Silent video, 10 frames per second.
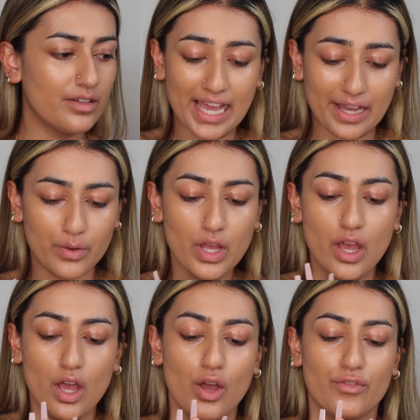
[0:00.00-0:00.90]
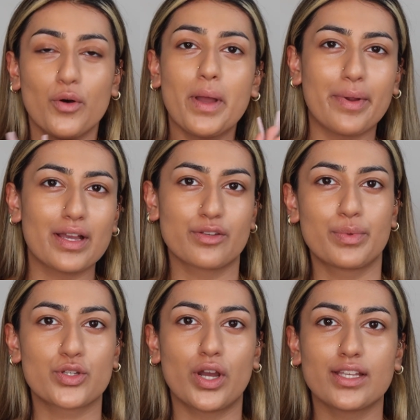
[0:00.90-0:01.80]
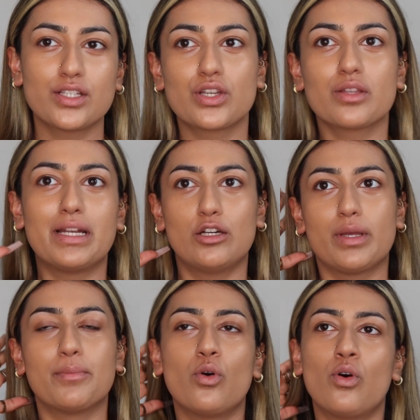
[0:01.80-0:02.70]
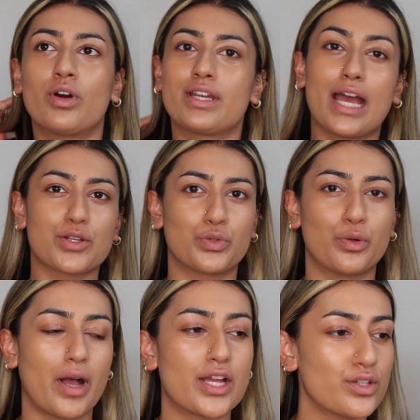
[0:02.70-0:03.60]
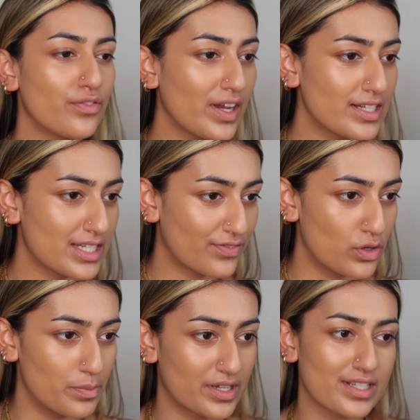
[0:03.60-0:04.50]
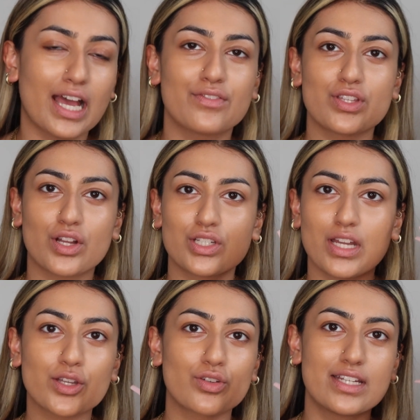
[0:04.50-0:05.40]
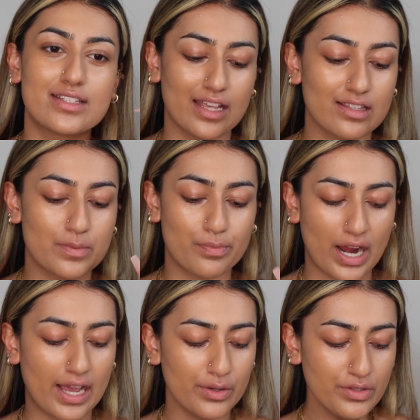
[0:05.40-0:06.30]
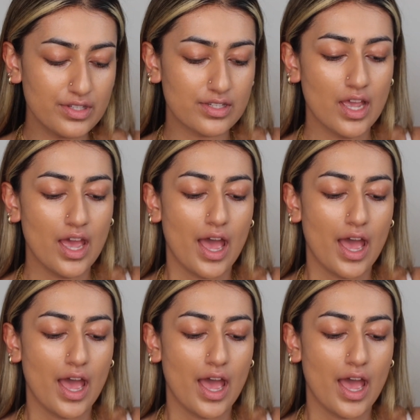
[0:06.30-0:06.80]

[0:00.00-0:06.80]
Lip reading: Now, for my brows, I've been trying to do them a little bit more natural, but I do find it difficult because I have such naturally dense brows.